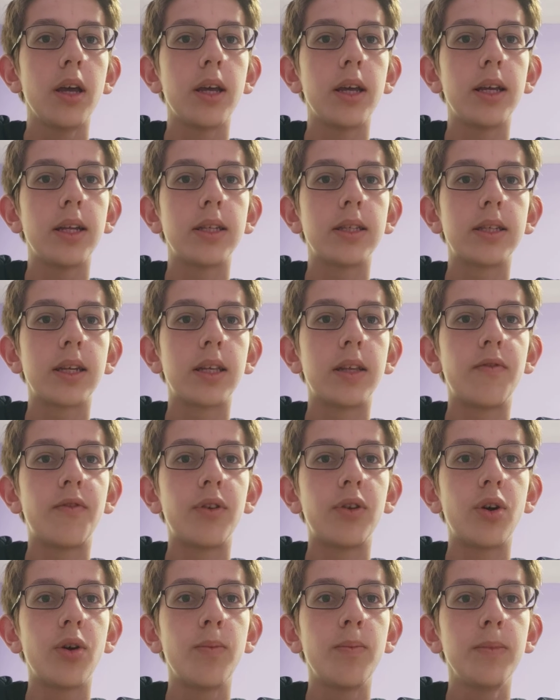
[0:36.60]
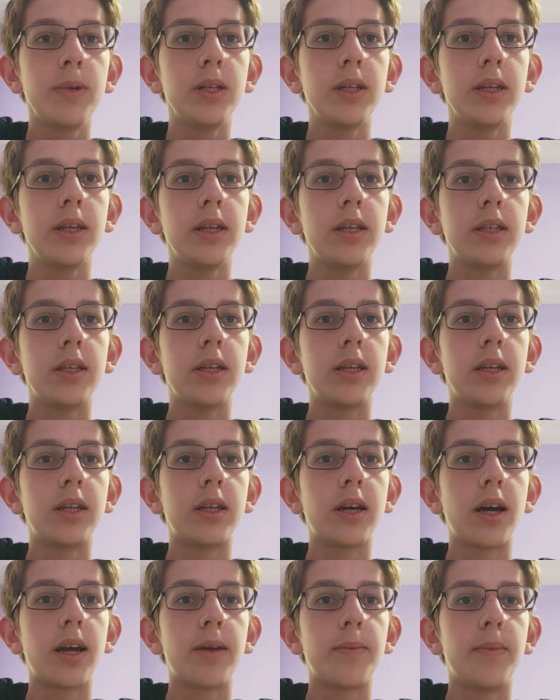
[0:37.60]
in the development in
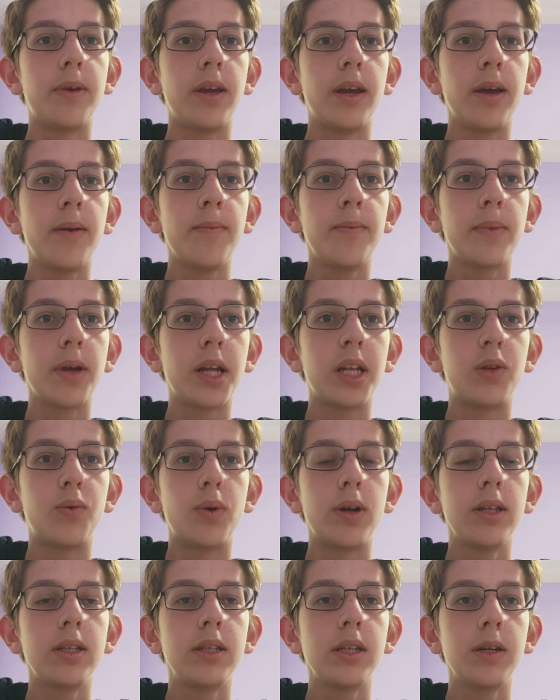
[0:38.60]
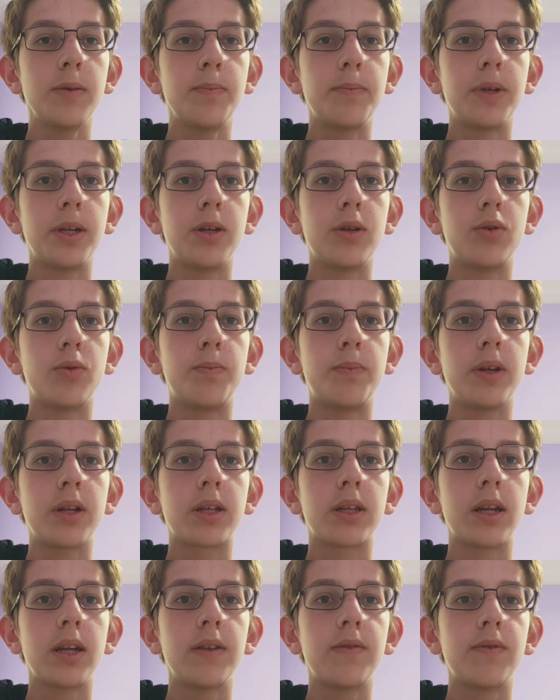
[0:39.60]
IBM Advanced Peer-to-Peer
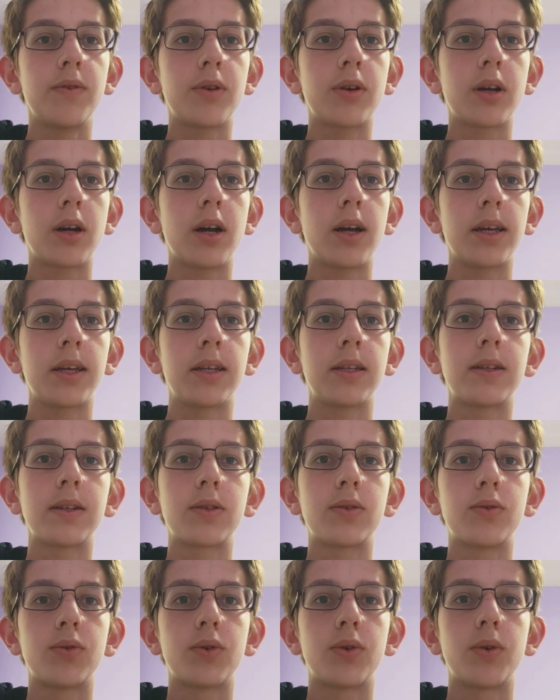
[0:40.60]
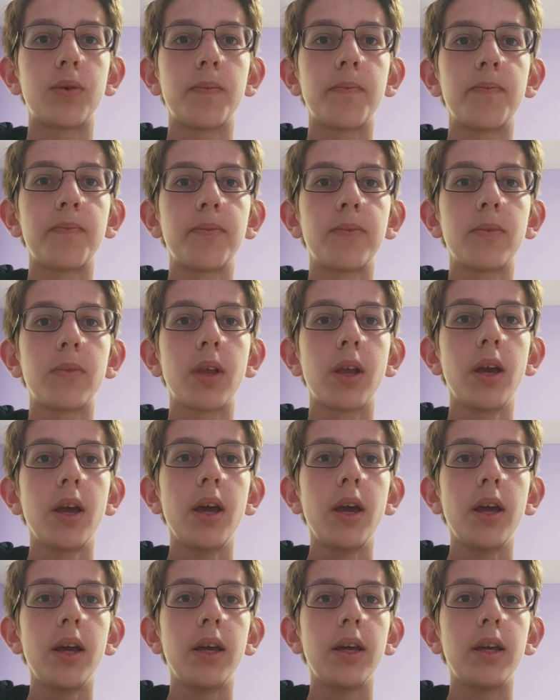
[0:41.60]
Network Architecture.
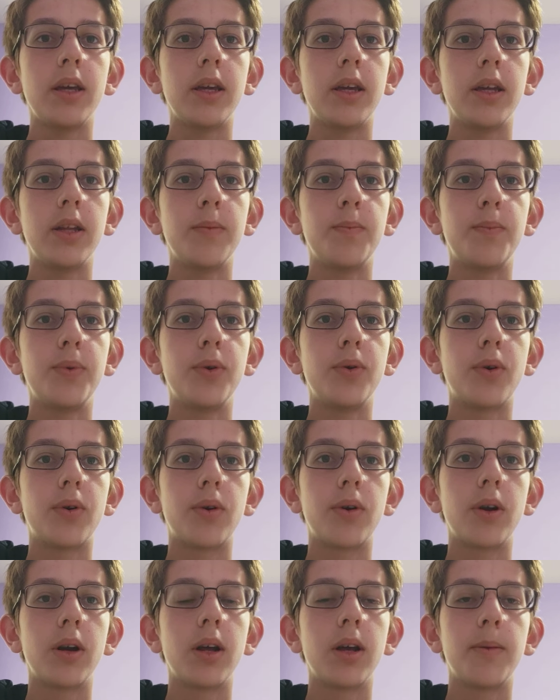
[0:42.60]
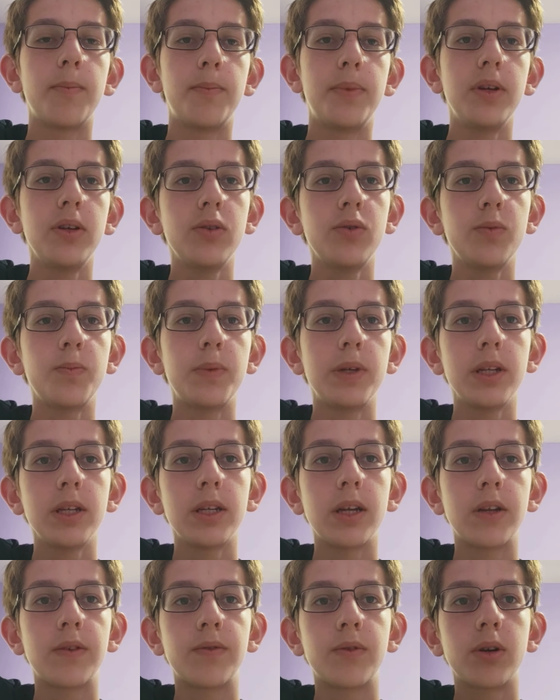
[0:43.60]
In pure peer-to-peer
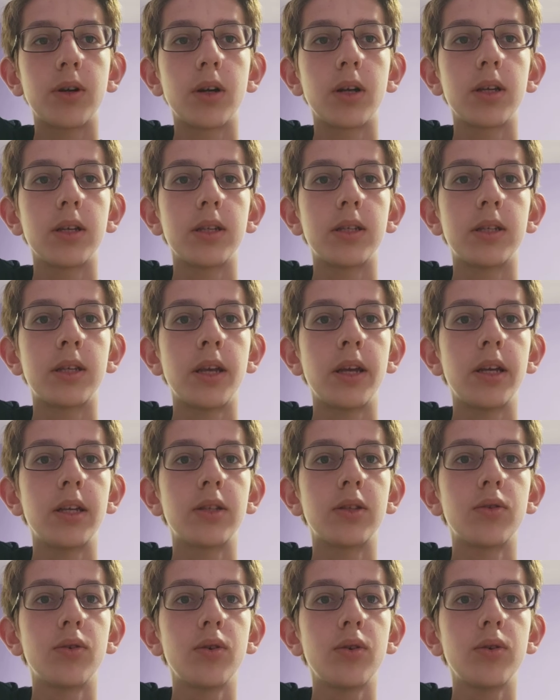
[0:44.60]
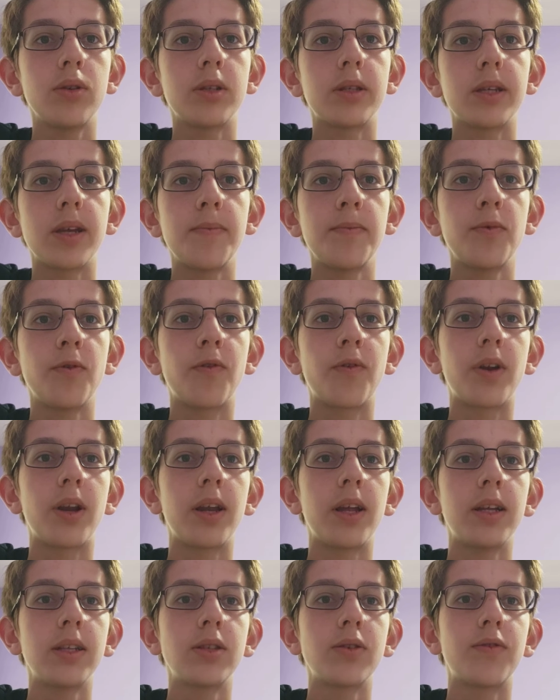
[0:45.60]
network, there is no concept of
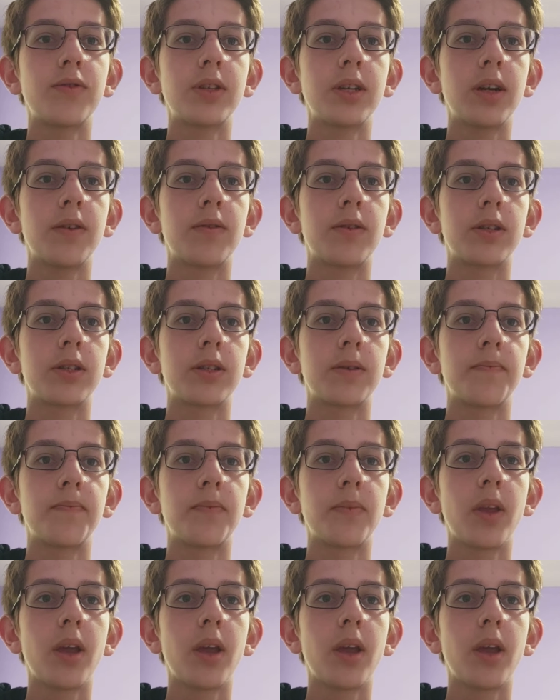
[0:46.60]
clients of servers.